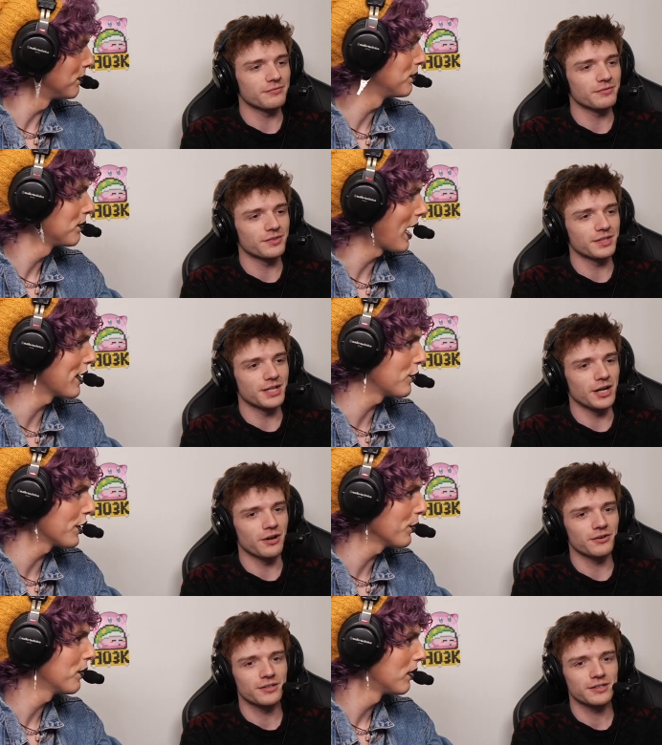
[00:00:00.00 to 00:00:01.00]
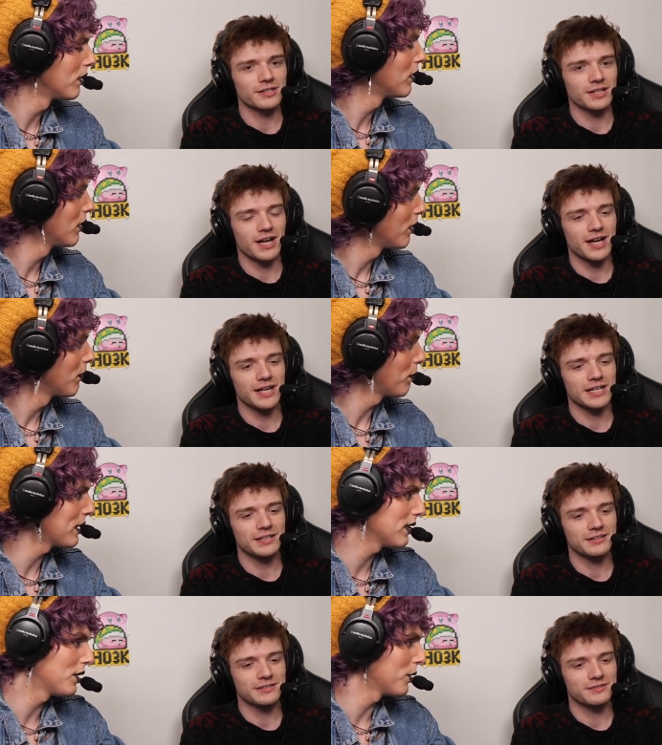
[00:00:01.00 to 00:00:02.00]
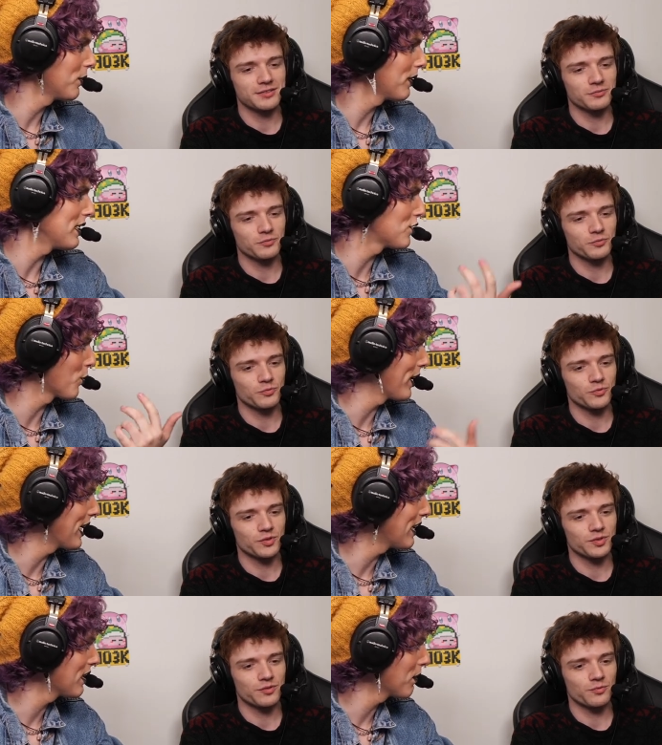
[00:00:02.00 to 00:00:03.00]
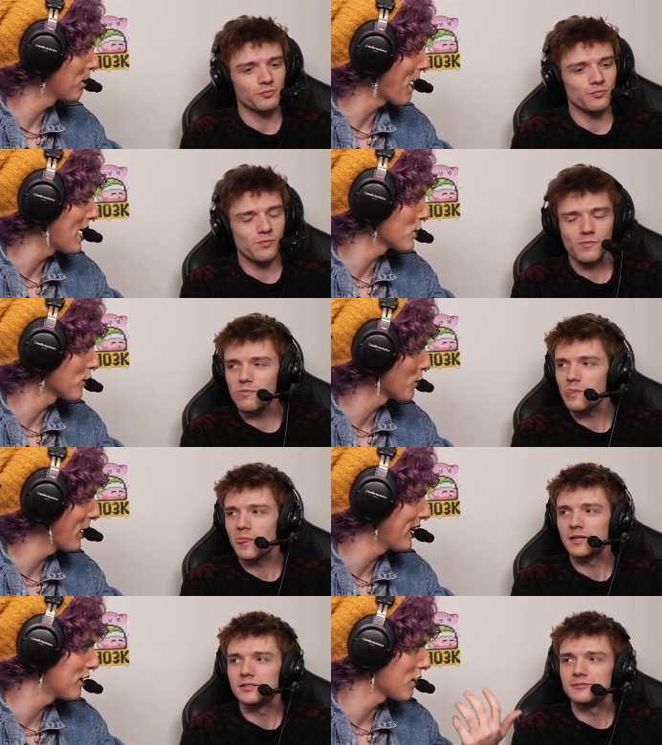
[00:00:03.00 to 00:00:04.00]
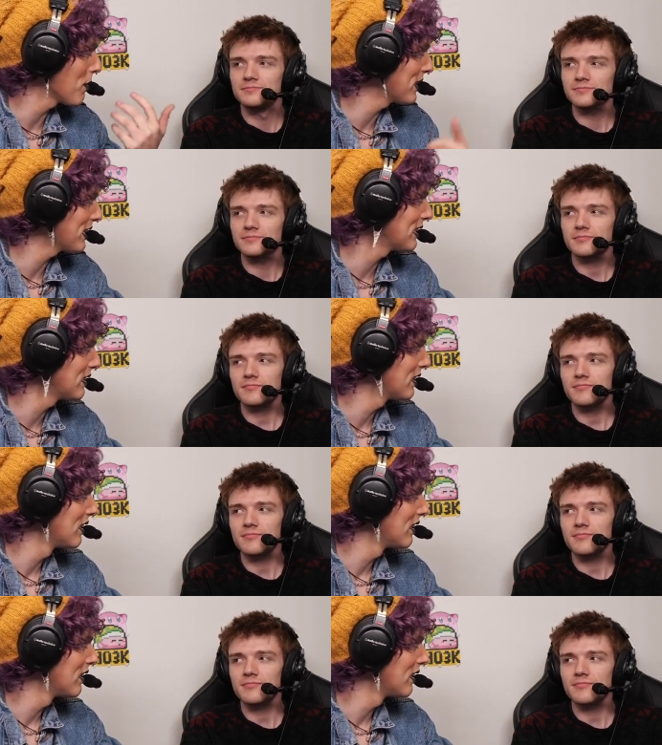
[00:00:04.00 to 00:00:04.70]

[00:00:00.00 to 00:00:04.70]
Speaker 1: mm -hmm. I do too. I but uh, you know Easter weekend, Passover weekend, Ramadan,